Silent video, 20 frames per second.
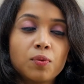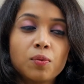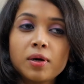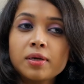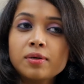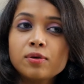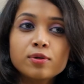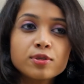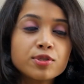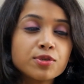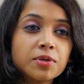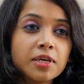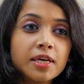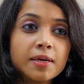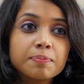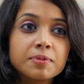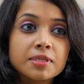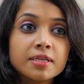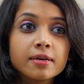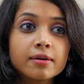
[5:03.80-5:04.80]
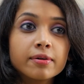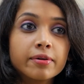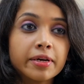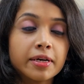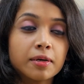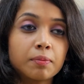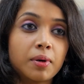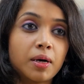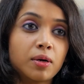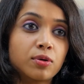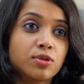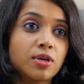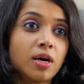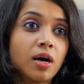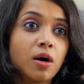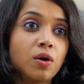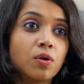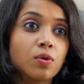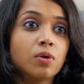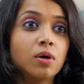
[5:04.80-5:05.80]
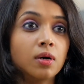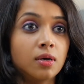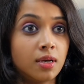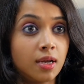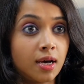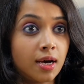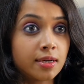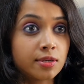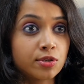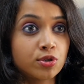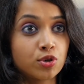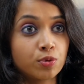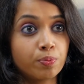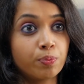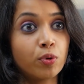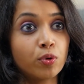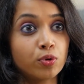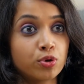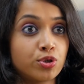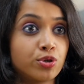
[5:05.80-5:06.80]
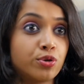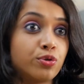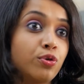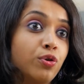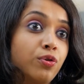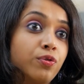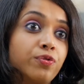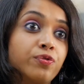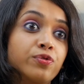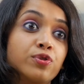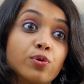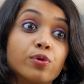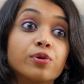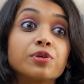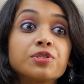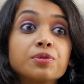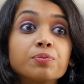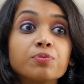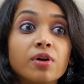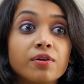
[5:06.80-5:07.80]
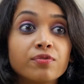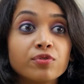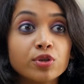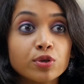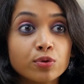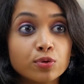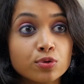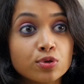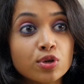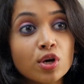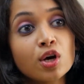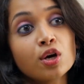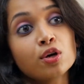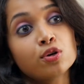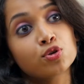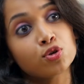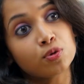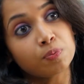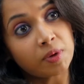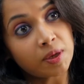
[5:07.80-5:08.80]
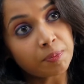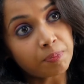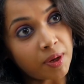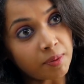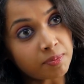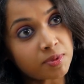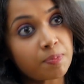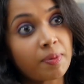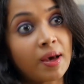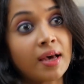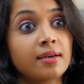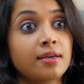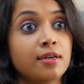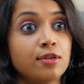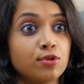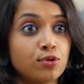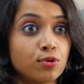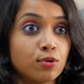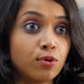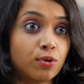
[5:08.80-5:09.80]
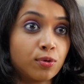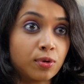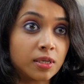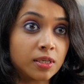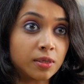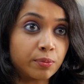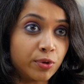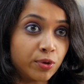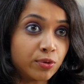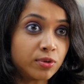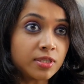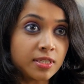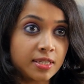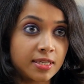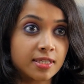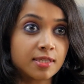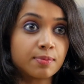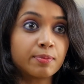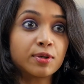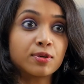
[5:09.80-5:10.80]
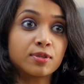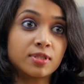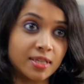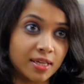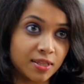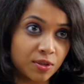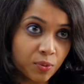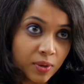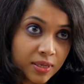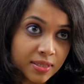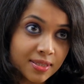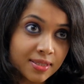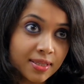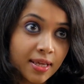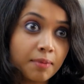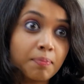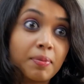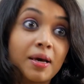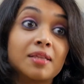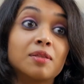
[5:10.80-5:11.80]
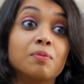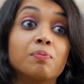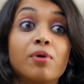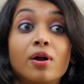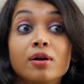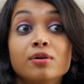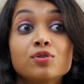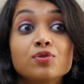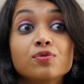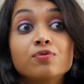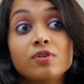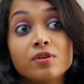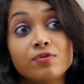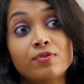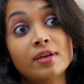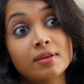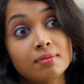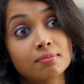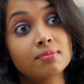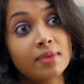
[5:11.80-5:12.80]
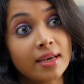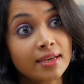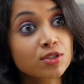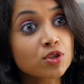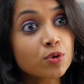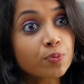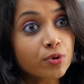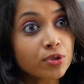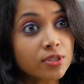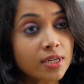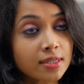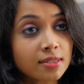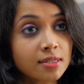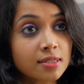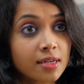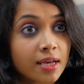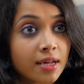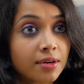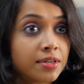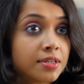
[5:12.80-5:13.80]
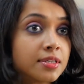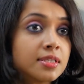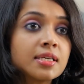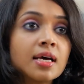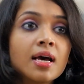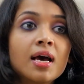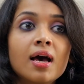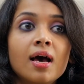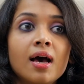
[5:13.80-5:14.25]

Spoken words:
One also keeps hearing about how a large portion of tourism revenues should be pumped back into local communities because they're the ones that bear the brunt of living next to protected areas.